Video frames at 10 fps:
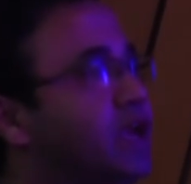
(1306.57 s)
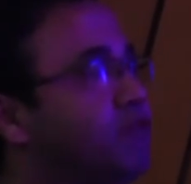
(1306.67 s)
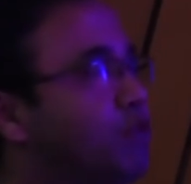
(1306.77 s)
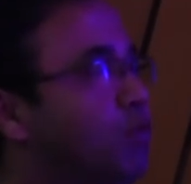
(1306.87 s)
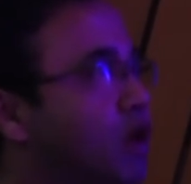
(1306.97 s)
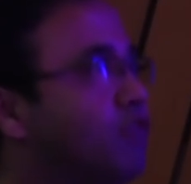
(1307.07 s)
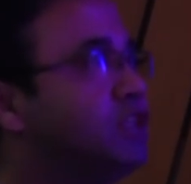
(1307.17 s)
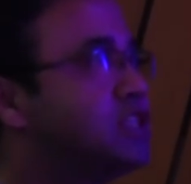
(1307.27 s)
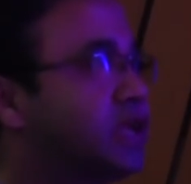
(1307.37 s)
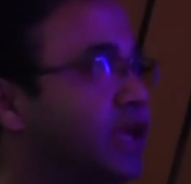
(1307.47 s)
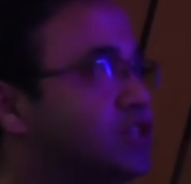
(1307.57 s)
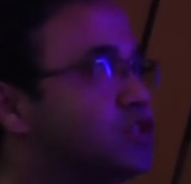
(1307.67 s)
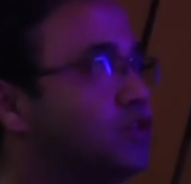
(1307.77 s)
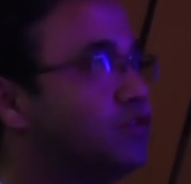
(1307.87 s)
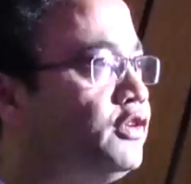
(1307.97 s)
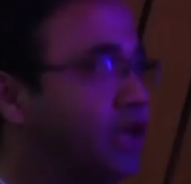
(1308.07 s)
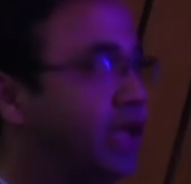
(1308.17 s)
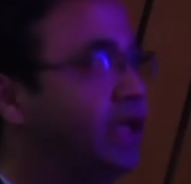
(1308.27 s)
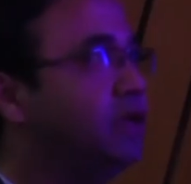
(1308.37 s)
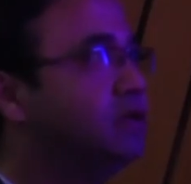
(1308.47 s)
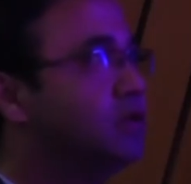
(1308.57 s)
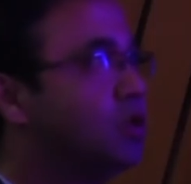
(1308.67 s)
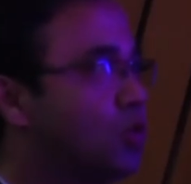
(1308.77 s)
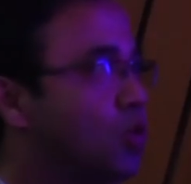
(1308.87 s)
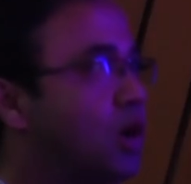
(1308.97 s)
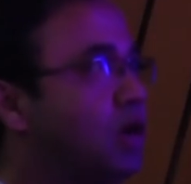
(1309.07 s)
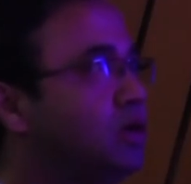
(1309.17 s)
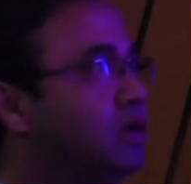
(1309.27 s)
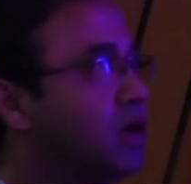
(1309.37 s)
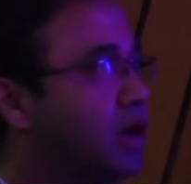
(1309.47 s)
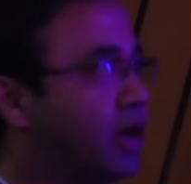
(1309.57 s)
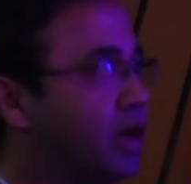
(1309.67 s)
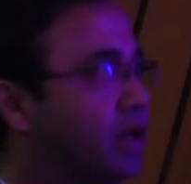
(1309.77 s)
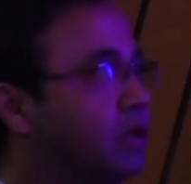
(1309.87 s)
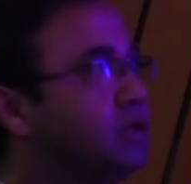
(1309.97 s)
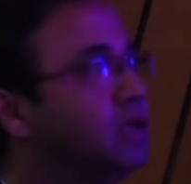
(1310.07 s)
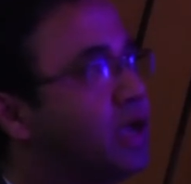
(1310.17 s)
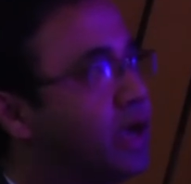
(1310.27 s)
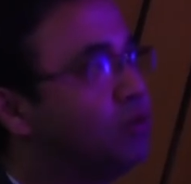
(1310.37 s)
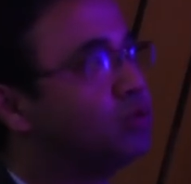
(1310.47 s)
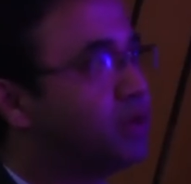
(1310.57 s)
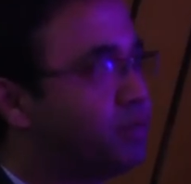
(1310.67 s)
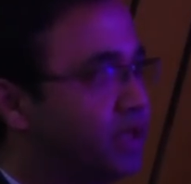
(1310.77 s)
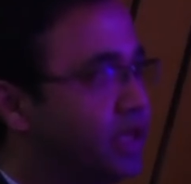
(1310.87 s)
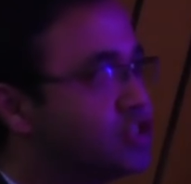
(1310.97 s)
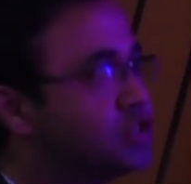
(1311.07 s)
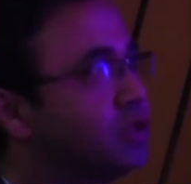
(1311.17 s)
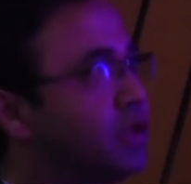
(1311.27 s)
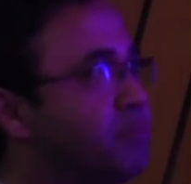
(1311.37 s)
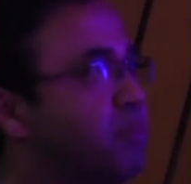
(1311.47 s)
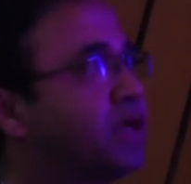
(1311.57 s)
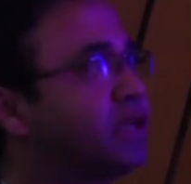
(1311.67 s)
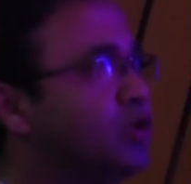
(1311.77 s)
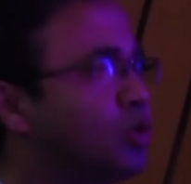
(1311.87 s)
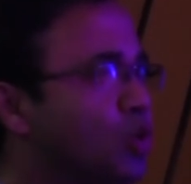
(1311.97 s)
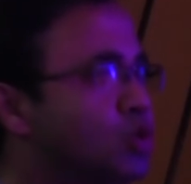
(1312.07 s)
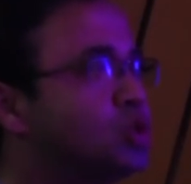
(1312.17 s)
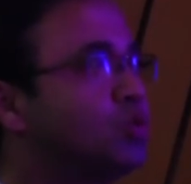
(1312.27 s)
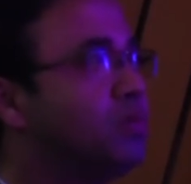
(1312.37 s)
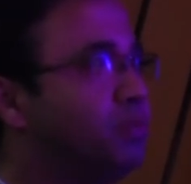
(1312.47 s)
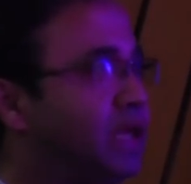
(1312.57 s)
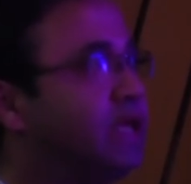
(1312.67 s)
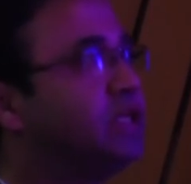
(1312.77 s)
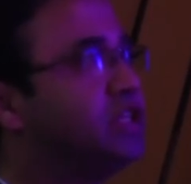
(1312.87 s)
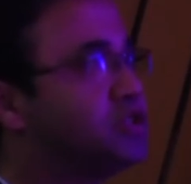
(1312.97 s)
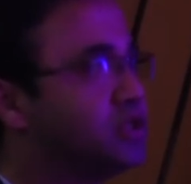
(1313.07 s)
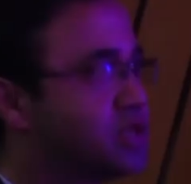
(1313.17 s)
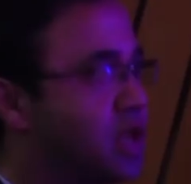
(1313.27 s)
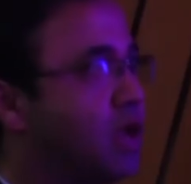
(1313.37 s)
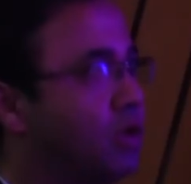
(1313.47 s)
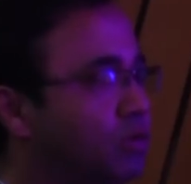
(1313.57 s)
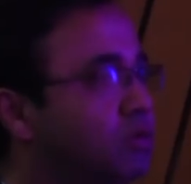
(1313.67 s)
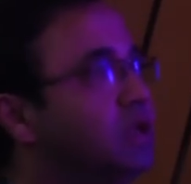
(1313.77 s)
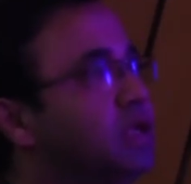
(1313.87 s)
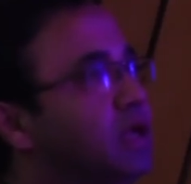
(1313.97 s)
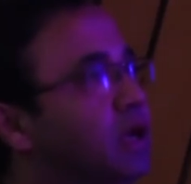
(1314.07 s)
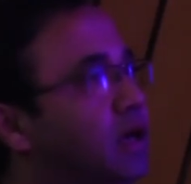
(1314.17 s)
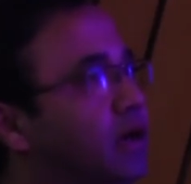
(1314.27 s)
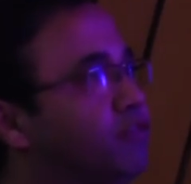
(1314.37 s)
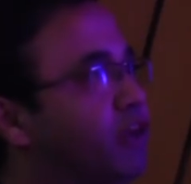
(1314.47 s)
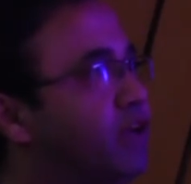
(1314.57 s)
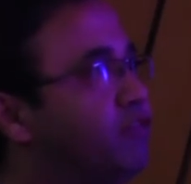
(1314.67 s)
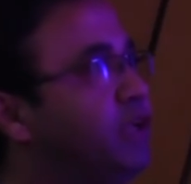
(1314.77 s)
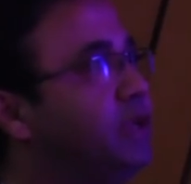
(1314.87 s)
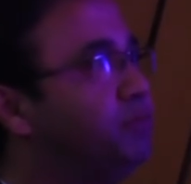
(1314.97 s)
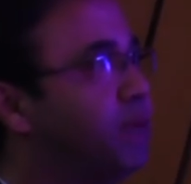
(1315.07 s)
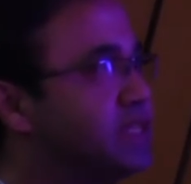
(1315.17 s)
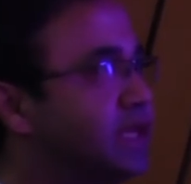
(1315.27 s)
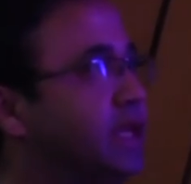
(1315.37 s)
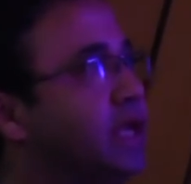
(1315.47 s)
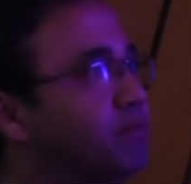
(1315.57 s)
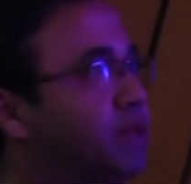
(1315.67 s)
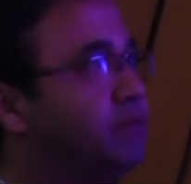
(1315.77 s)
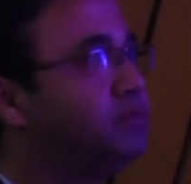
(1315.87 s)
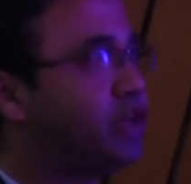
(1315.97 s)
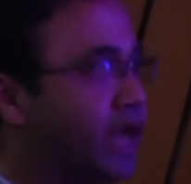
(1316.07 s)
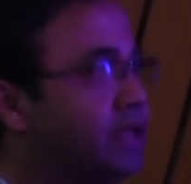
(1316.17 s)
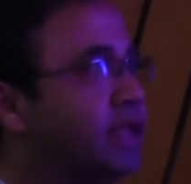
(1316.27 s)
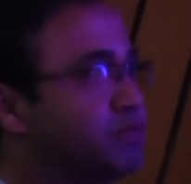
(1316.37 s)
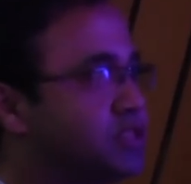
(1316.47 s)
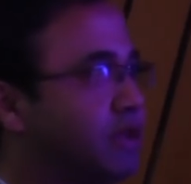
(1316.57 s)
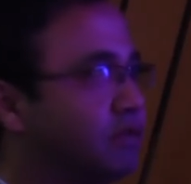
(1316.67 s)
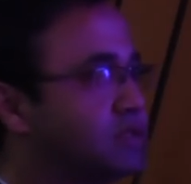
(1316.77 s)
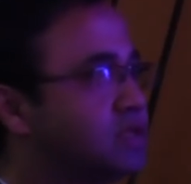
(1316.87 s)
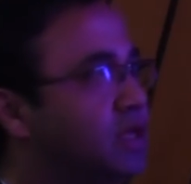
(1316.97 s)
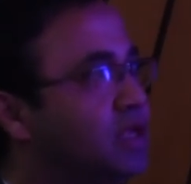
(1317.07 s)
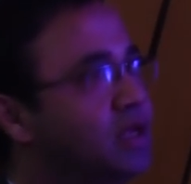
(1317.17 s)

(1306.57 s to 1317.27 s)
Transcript: And we work with the states of Delhi, Goa, Haryana, and Uttar Pradesh, impacting close to 1 million teachers now, where we basically help them train themselves.